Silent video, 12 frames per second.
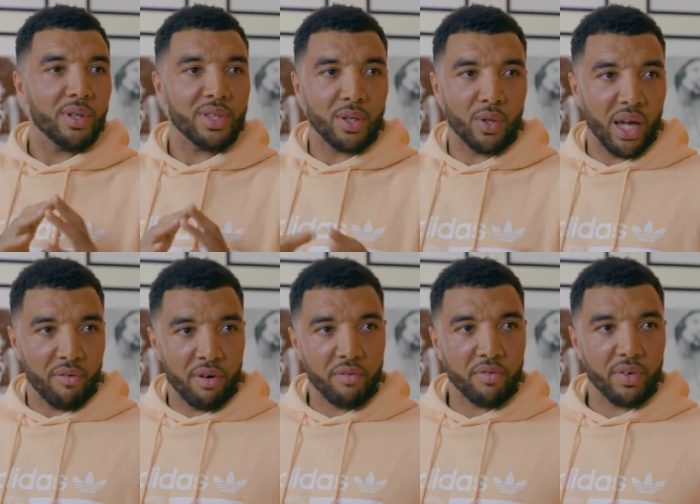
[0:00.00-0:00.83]
took care of
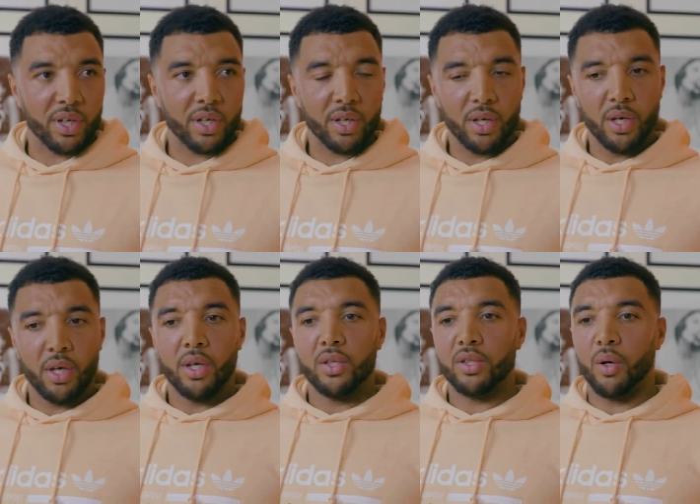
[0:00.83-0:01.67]
everything.
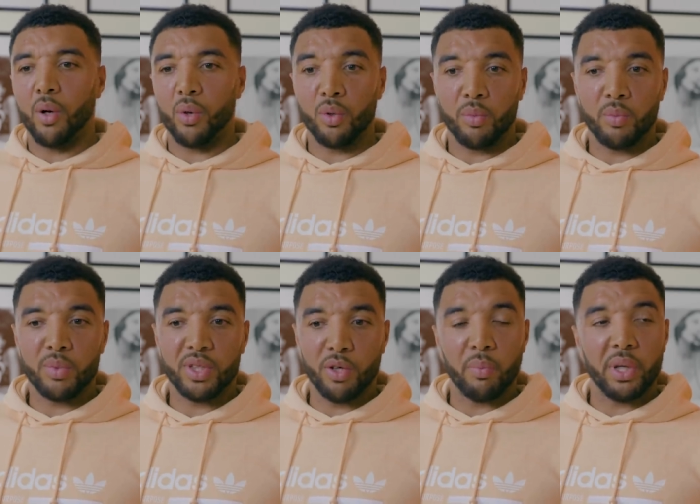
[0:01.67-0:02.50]
So I could
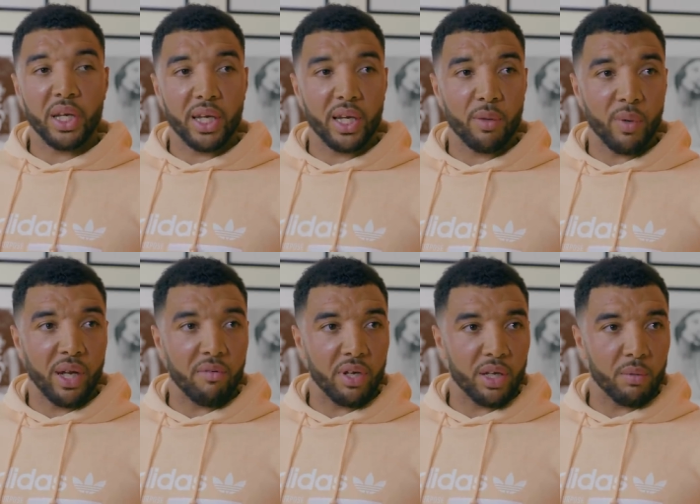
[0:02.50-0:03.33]
still be a kid
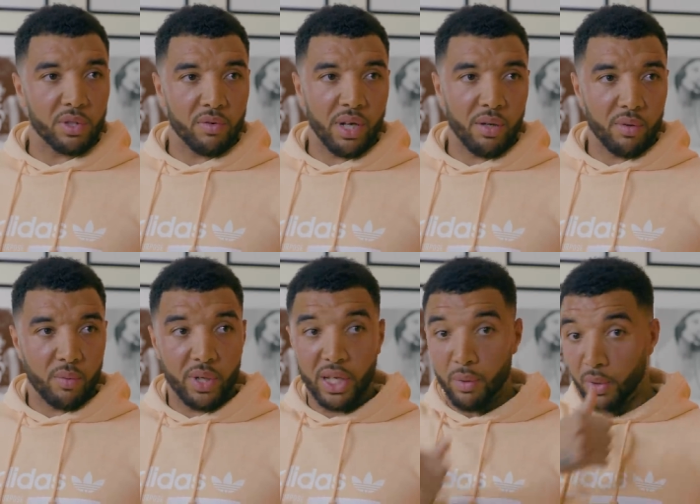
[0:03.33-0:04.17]
whenever he was around.
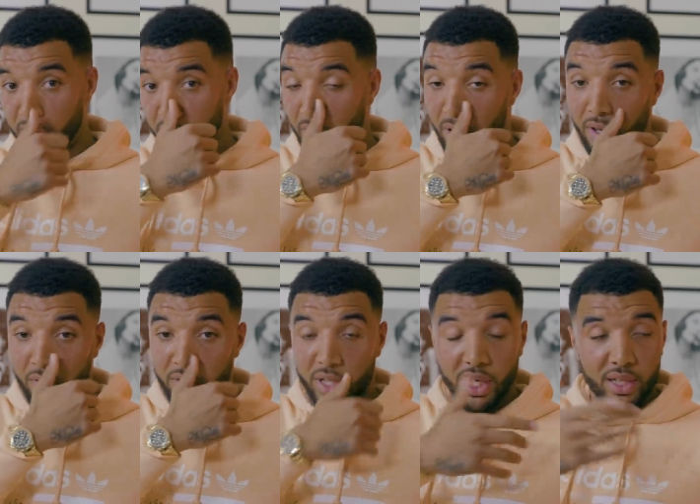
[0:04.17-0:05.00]
When he wasn't around,
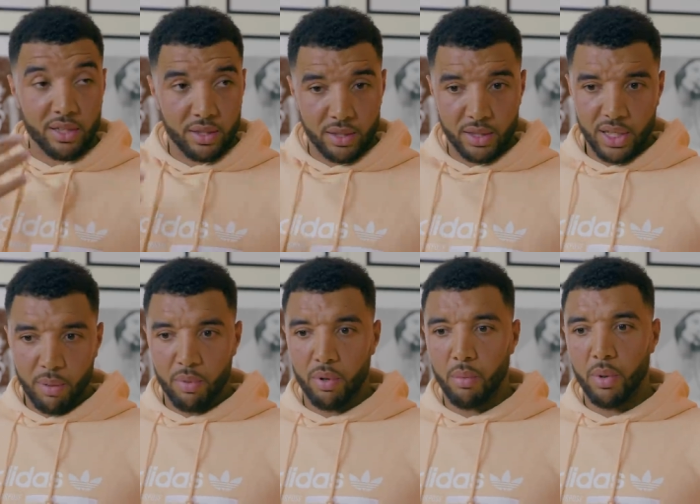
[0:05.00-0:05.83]
obviously I had to
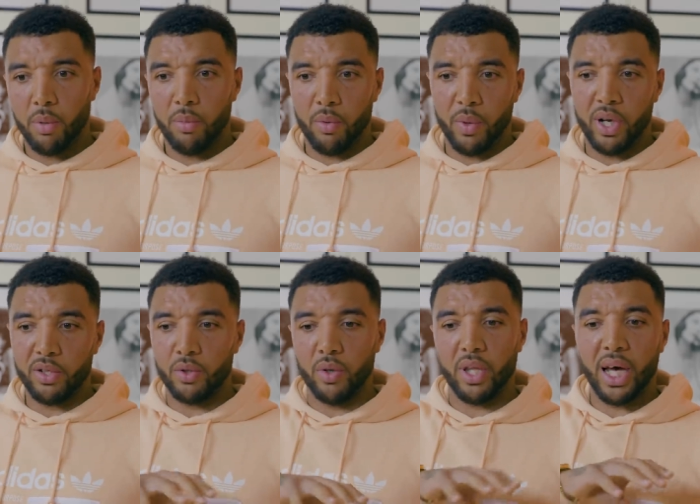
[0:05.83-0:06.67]
step up. But when I
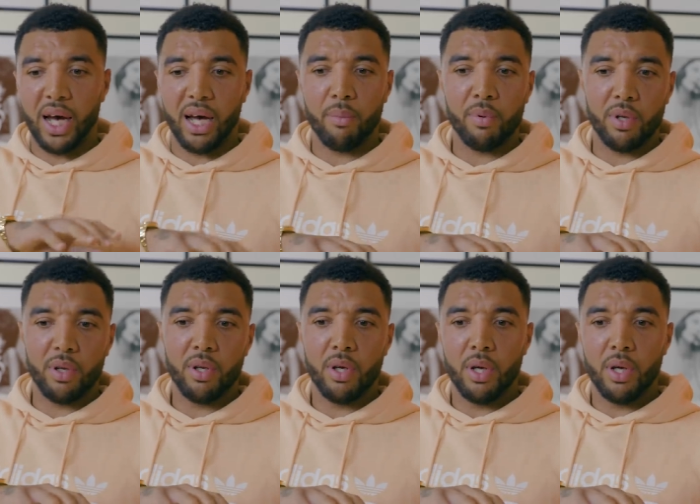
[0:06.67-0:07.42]
saw that happen,